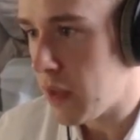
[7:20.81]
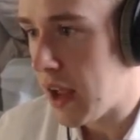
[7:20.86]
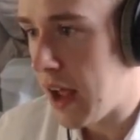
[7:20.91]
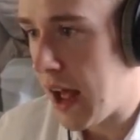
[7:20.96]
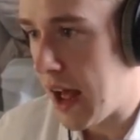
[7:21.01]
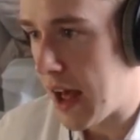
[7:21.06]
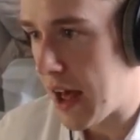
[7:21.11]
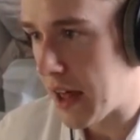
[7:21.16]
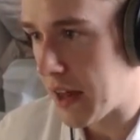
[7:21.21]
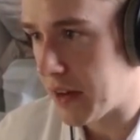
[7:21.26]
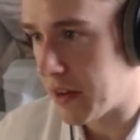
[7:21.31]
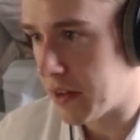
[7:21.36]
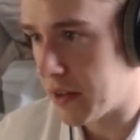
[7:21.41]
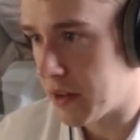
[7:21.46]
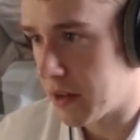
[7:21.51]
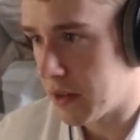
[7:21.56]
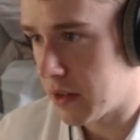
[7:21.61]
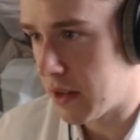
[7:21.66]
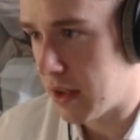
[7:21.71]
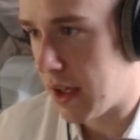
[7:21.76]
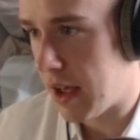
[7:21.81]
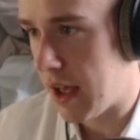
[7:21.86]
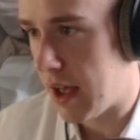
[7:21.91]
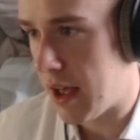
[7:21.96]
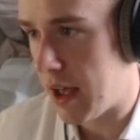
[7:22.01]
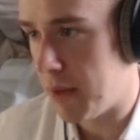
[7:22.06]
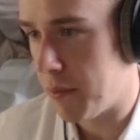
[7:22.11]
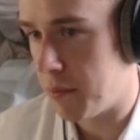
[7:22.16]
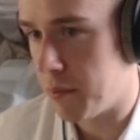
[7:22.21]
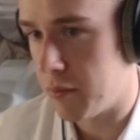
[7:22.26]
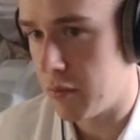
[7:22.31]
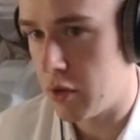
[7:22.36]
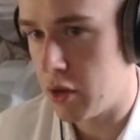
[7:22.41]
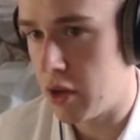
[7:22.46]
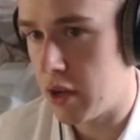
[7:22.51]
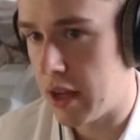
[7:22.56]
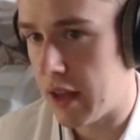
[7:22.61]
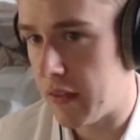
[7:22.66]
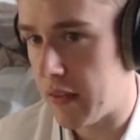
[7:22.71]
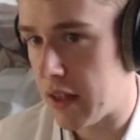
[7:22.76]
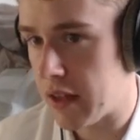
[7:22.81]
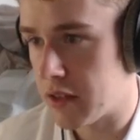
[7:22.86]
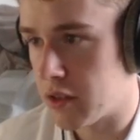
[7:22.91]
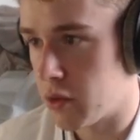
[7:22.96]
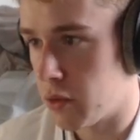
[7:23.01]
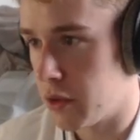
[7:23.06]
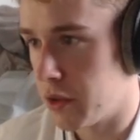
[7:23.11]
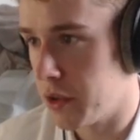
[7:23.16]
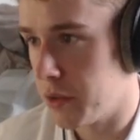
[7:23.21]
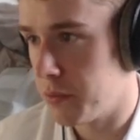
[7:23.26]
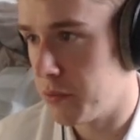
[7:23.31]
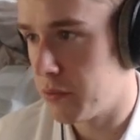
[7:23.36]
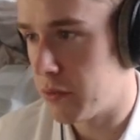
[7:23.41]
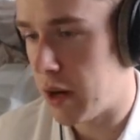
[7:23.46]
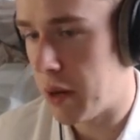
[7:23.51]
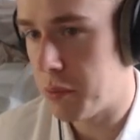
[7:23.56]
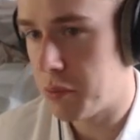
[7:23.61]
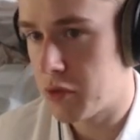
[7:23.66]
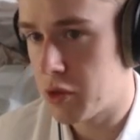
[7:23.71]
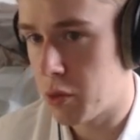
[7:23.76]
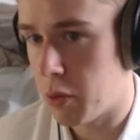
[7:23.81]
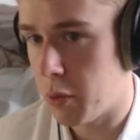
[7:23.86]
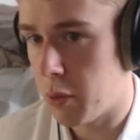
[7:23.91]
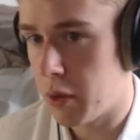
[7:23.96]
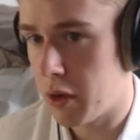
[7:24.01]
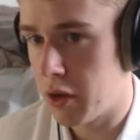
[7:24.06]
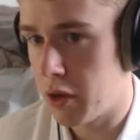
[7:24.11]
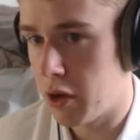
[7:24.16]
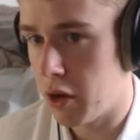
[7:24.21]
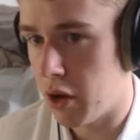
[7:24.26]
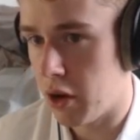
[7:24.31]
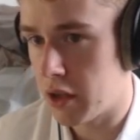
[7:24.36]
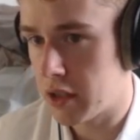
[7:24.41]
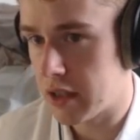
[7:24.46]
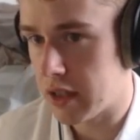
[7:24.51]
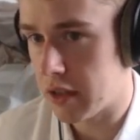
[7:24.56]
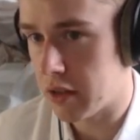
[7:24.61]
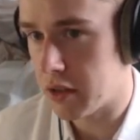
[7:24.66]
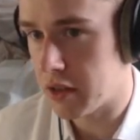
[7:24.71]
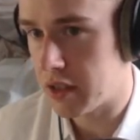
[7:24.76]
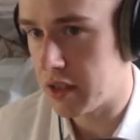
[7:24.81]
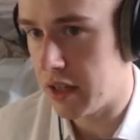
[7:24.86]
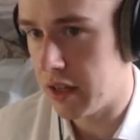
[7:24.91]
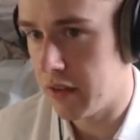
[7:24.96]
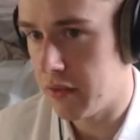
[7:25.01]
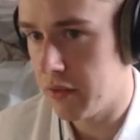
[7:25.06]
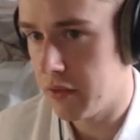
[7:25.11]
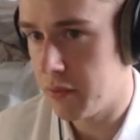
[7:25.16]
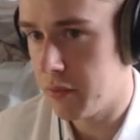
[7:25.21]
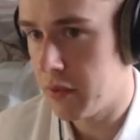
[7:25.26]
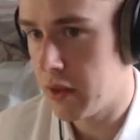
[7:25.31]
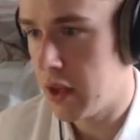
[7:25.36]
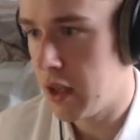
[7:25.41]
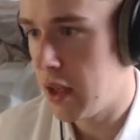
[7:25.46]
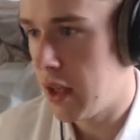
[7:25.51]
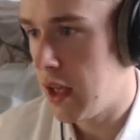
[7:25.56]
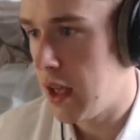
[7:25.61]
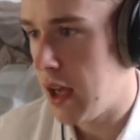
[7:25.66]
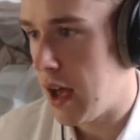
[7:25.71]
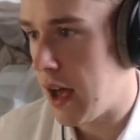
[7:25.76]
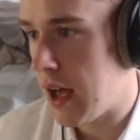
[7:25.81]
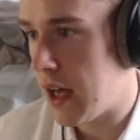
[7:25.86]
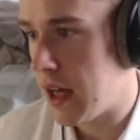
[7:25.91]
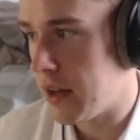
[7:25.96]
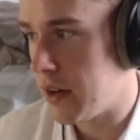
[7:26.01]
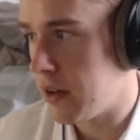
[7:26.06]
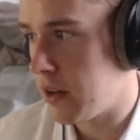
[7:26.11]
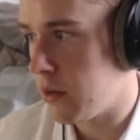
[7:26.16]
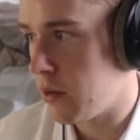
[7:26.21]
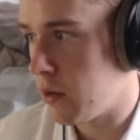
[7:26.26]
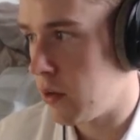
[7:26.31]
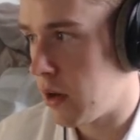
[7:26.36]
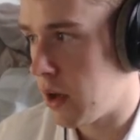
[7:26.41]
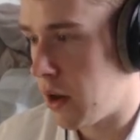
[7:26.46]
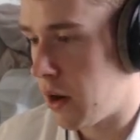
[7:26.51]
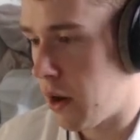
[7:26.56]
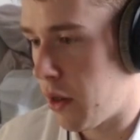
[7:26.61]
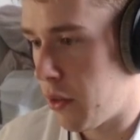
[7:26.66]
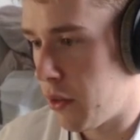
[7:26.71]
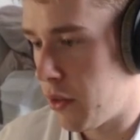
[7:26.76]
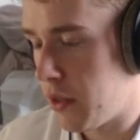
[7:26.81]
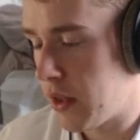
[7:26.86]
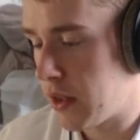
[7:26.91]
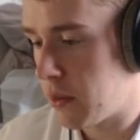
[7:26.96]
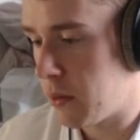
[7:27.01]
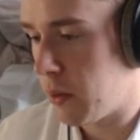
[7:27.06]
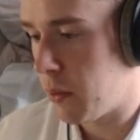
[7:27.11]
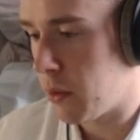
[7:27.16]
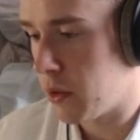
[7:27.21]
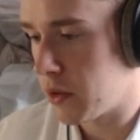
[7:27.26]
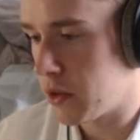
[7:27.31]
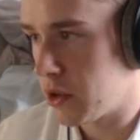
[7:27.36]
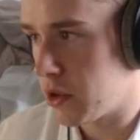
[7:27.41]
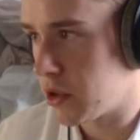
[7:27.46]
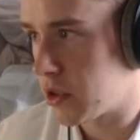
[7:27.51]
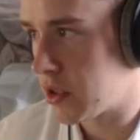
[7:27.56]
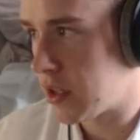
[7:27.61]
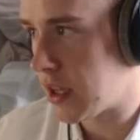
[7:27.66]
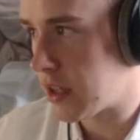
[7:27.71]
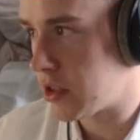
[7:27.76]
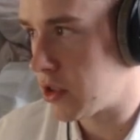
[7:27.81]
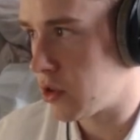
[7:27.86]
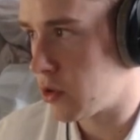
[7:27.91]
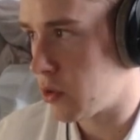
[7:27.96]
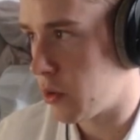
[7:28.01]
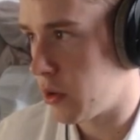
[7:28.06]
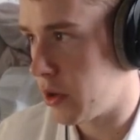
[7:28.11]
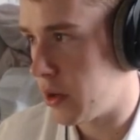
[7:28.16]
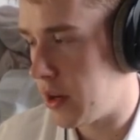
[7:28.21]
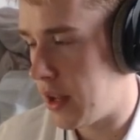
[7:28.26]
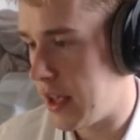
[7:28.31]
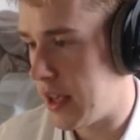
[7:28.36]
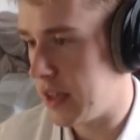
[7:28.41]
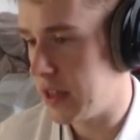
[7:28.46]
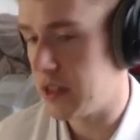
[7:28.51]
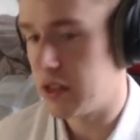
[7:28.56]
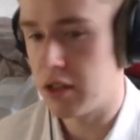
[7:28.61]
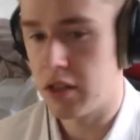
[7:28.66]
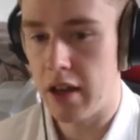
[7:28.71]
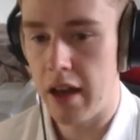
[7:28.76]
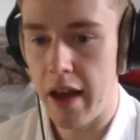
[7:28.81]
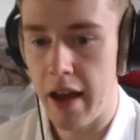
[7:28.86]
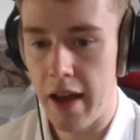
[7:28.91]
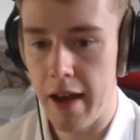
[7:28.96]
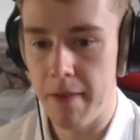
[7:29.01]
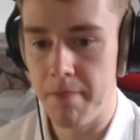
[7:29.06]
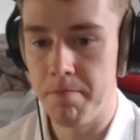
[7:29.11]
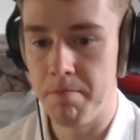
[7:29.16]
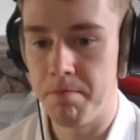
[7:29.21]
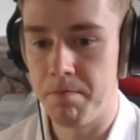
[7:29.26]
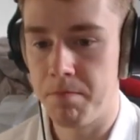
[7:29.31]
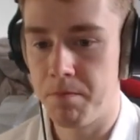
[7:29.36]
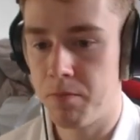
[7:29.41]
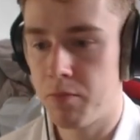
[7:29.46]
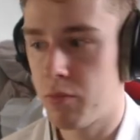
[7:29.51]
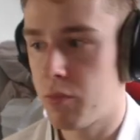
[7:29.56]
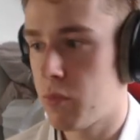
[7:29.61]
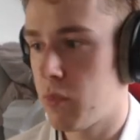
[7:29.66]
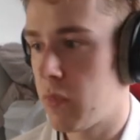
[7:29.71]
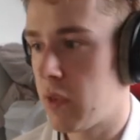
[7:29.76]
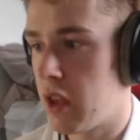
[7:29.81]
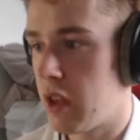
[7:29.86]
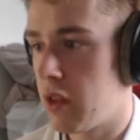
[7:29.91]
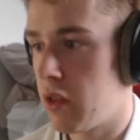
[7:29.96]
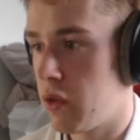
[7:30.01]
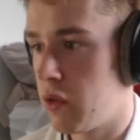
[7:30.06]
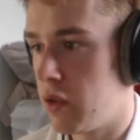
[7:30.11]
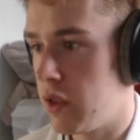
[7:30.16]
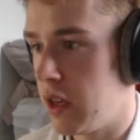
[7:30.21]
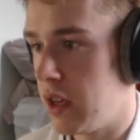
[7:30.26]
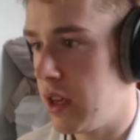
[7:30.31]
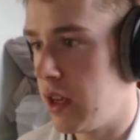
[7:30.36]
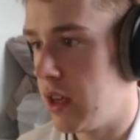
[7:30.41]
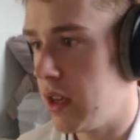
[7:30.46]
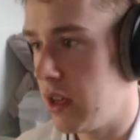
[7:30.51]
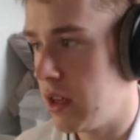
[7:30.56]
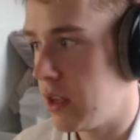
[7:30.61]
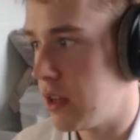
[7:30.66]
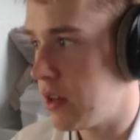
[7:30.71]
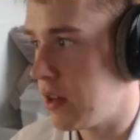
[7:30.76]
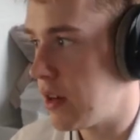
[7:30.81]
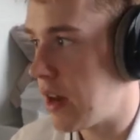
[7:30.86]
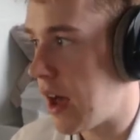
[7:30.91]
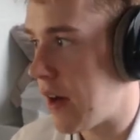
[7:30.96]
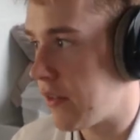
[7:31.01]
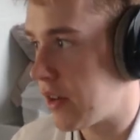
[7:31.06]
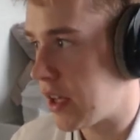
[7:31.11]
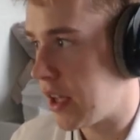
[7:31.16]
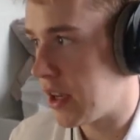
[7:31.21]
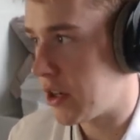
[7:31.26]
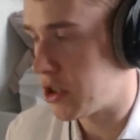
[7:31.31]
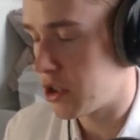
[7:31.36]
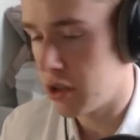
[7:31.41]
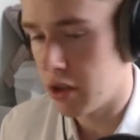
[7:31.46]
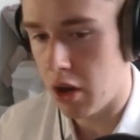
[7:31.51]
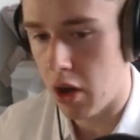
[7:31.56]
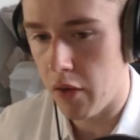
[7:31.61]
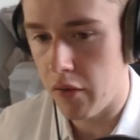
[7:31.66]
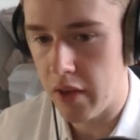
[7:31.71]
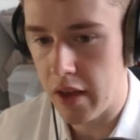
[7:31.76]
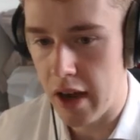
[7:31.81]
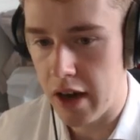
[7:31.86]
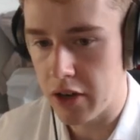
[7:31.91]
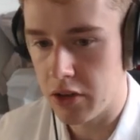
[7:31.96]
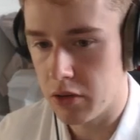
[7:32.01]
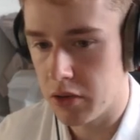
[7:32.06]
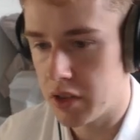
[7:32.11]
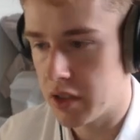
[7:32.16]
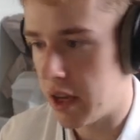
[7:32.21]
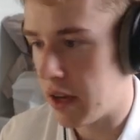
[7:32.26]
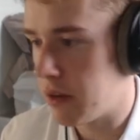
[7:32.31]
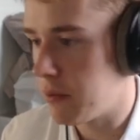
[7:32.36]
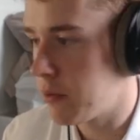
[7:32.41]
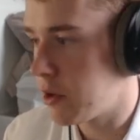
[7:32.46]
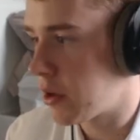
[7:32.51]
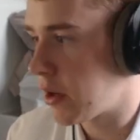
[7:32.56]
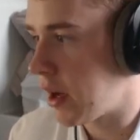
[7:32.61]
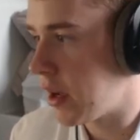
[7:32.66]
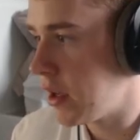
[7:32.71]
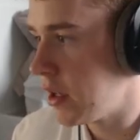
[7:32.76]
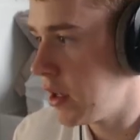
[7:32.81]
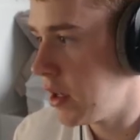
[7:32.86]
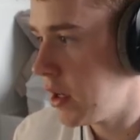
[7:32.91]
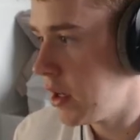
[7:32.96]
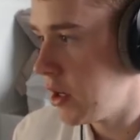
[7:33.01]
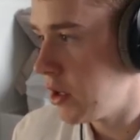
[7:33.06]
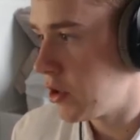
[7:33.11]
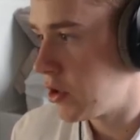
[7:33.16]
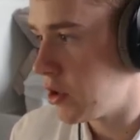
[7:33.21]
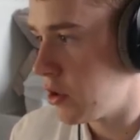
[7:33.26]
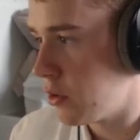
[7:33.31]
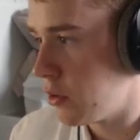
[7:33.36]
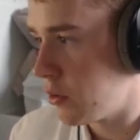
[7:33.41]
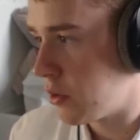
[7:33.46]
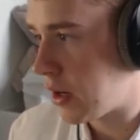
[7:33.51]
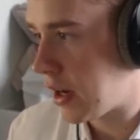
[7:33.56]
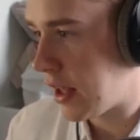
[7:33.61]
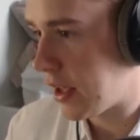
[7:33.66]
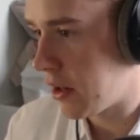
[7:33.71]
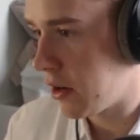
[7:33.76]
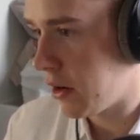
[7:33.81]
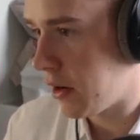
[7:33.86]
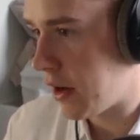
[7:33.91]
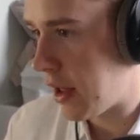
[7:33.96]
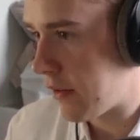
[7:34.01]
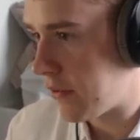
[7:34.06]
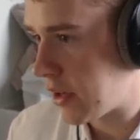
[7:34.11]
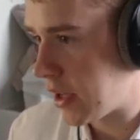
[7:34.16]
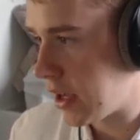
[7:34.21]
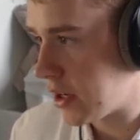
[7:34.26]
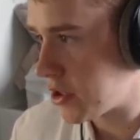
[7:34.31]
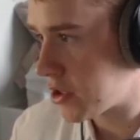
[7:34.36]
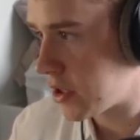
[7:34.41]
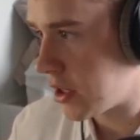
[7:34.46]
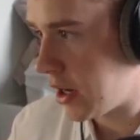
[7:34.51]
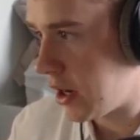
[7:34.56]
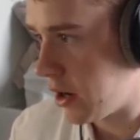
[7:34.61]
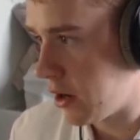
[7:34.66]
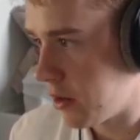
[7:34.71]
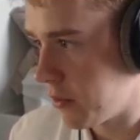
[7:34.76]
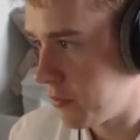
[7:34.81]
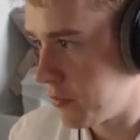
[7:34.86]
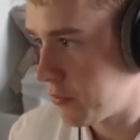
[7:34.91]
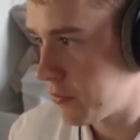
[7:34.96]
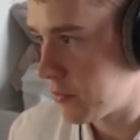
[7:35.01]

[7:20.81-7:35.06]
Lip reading: and you can get that sorted, right? So what we want to do now is click on save. And another thing that we want to just get sorted is the navigation of the actual site. Okay, so clicking on navigation here,